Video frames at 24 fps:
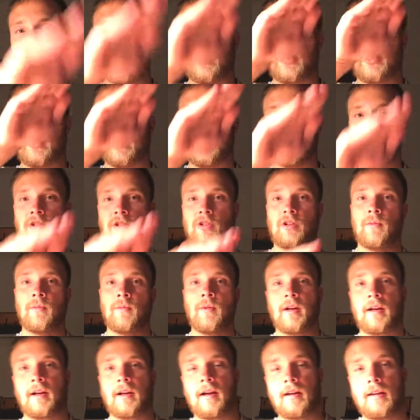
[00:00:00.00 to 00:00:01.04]
and start and stop
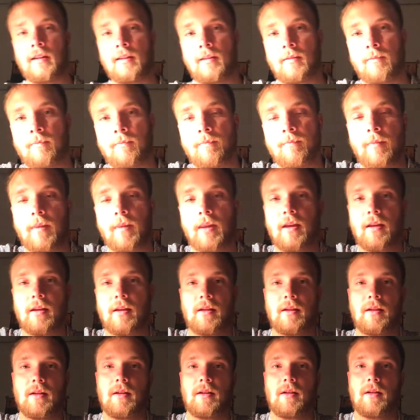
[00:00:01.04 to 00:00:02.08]
like I did.
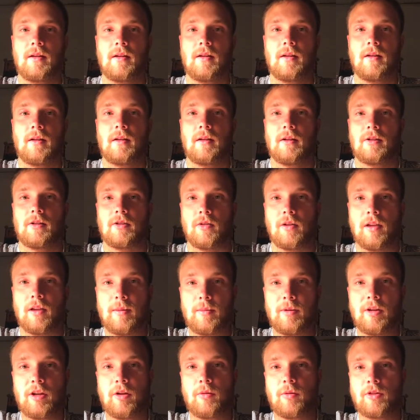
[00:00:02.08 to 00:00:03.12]
So let
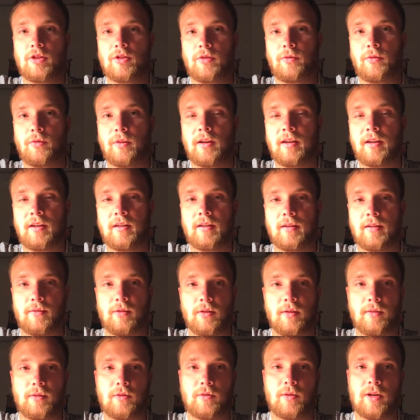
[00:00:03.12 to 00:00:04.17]
me know what you think. If you
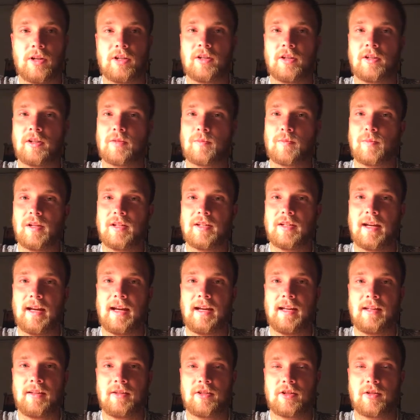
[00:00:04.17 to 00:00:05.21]
have questions, please
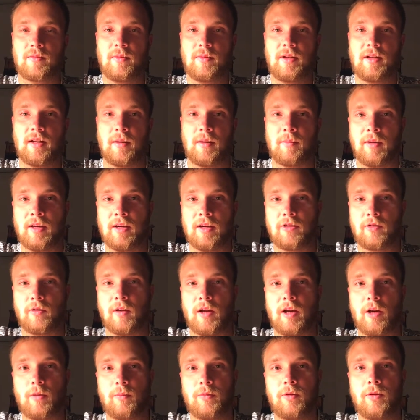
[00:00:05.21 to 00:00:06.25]
answer me. I'm here to
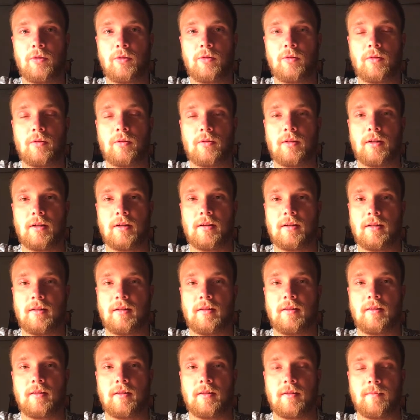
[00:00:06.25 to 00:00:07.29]
help you,
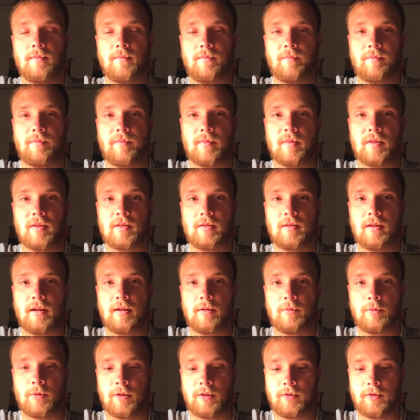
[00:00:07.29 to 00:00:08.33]
and I
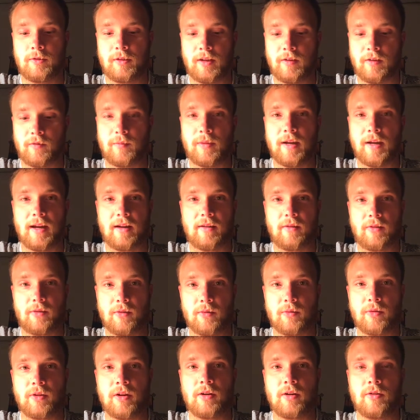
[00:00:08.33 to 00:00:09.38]
want to give back
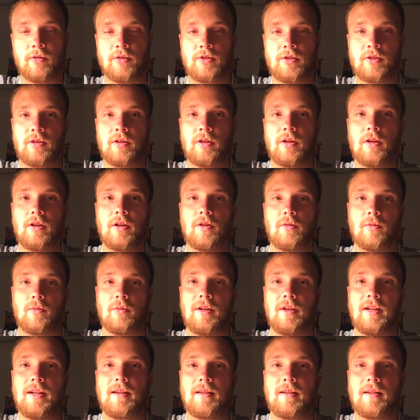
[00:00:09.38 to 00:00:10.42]
to those who
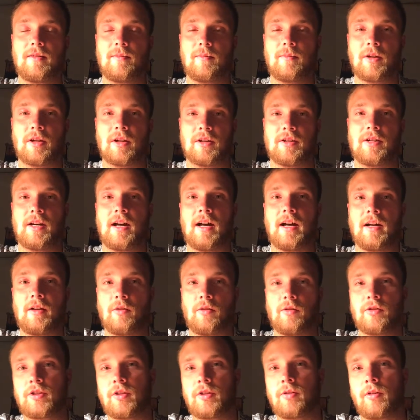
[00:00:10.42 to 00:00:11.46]
need it, because I
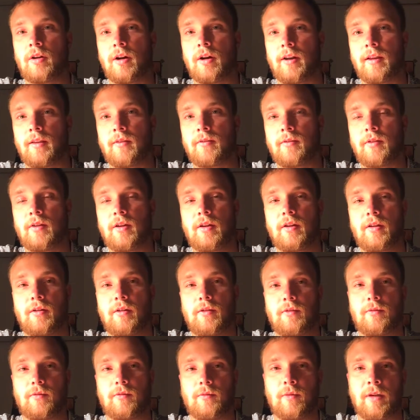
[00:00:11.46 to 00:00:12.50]
also got it
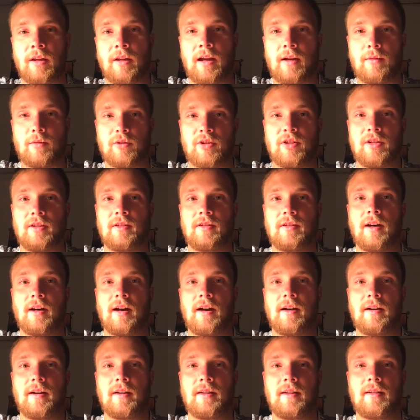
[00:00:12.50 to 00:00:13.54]
when I was in
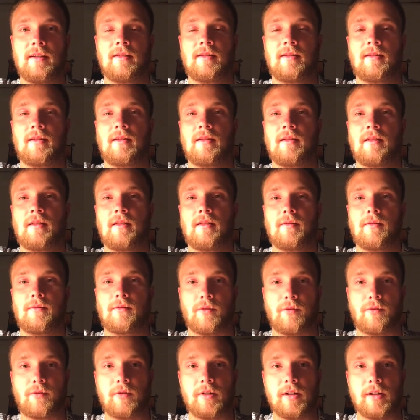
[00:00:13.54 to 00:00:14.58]
dire need
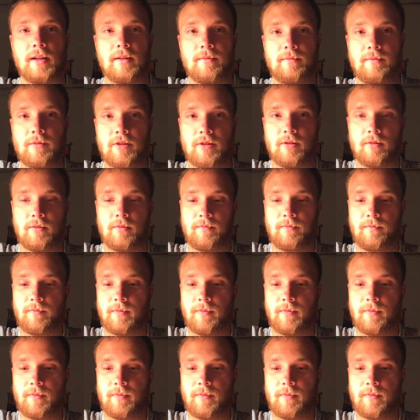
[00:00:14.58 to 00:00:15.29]
for free. So